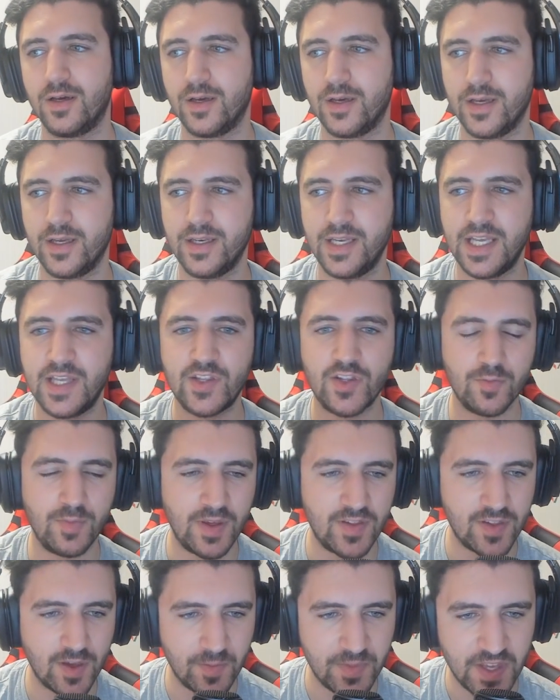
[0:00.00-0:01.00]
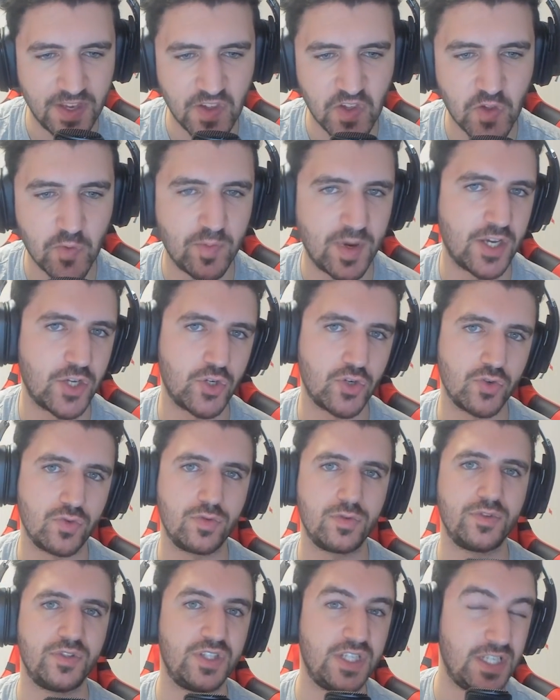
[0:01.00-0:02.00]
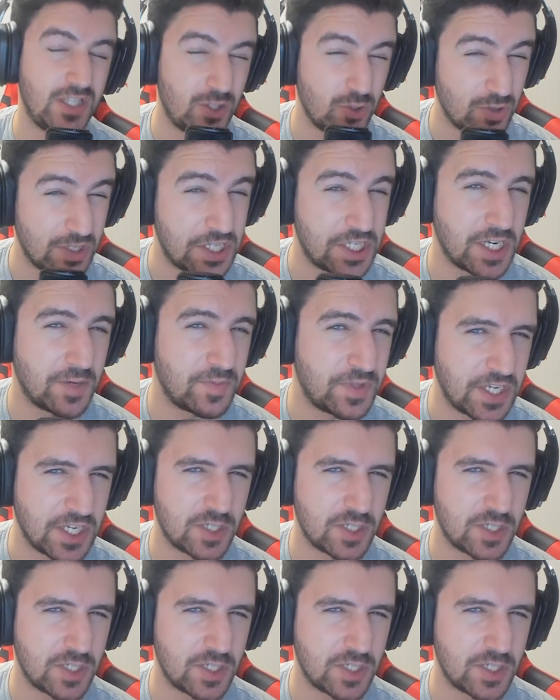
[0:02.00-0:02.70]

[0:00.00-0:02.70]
It needs to be something special. G2 is something